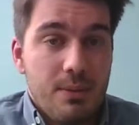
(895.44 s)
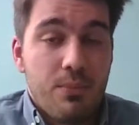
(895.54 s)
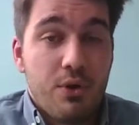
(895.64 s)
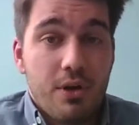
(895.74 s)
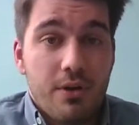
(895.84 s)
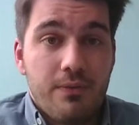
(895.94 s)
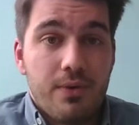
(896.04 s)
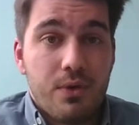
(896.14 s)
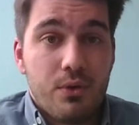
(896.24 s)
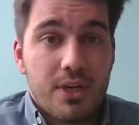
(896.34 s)
important
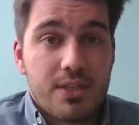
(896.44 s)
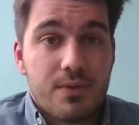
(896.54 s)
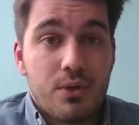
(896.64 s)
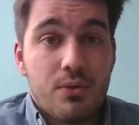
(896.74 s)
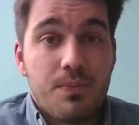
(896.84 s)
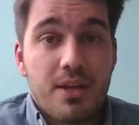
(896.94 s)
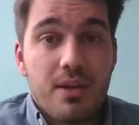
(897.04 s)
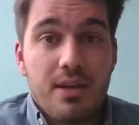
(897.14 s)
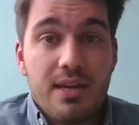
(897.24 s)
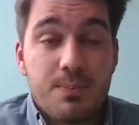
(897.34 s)
for voters, though,
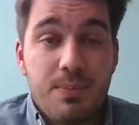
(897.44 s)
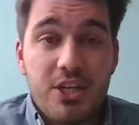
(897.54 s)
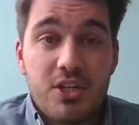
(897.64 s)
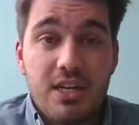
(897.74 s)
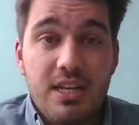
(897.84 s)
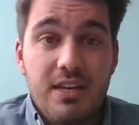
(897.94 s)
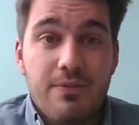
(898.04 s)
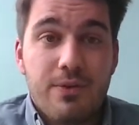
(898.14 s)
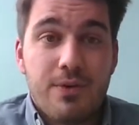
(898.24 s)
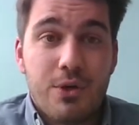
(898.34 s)

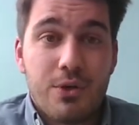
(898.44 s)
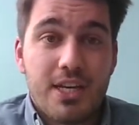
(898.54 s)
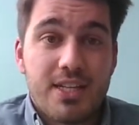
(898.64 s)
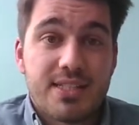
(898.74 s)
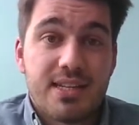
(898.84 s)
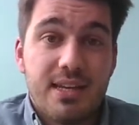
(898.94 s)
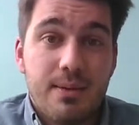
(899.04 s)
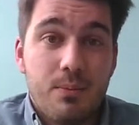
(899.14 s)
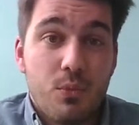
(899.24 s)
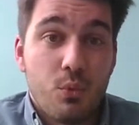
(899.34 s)
especially for voters
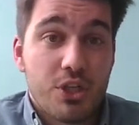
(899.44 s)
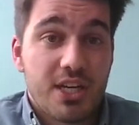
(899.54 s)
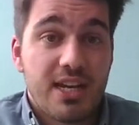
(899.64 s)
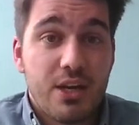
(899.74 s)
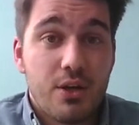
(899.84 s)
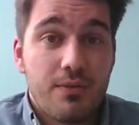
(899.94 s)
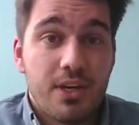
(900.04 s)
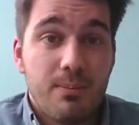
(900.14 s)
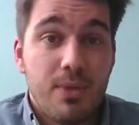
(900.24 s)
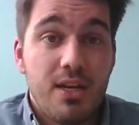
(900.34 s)
which are kind of
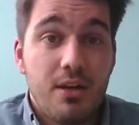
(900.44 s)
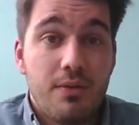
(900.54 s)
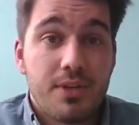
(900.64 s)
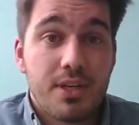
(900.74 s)
in the middle of